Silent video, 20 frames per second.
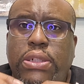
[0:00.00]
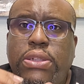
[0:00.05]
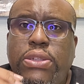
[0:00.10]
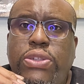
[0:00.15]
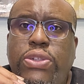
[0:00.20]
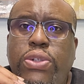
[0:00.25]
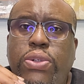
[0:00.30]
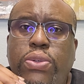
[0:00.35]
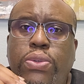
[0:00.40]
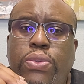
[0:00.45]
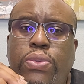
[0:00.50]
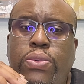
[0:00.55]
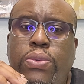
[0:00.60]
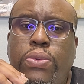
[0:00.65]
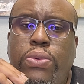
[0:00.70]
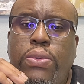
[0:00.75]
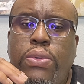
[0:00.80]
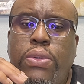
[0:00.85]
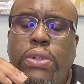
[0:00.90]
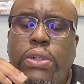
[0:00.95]
to
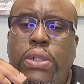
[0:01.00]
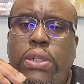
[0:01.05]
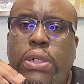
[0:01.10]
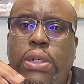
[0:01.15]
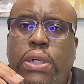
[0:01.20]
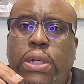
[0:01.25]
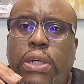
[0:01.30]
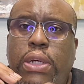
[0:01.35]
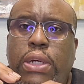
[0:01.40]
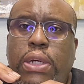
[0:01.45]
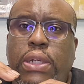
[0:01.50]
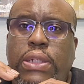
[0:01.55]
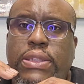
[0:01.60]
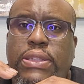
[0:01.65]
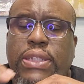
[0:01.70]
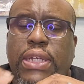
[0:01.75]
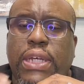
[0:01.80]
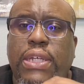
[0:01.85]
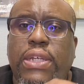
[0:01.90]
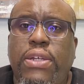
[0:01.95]

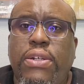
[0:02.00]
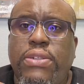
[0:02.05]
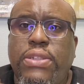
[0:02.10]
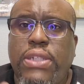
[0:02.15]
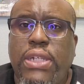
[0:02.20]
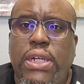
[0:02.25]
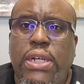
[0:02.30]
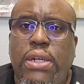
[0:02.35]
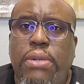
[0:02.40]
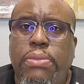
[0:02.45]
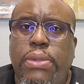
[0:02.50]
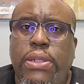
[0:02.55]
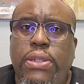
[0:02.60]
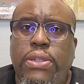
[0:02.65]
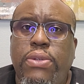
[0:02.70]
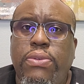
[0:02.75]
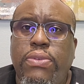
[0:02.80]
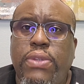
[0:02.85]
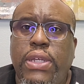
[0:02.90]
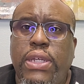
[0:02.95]
take your time and
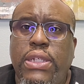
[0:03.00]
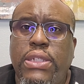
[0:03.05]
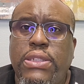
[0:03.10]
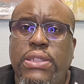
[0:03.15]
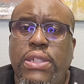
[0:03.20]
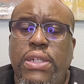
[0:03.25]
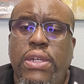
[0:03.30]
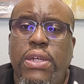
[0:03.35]
do things,